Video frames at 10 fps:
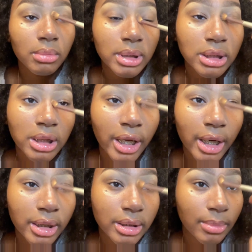be
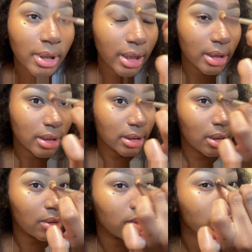scared to blend it
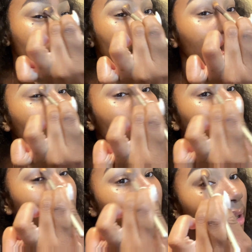out
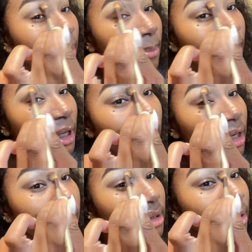
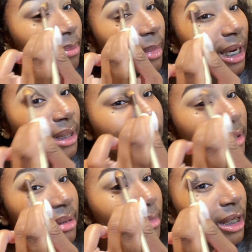because it might
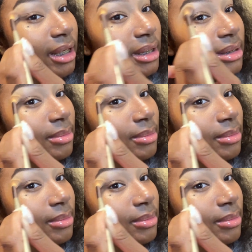seem like it's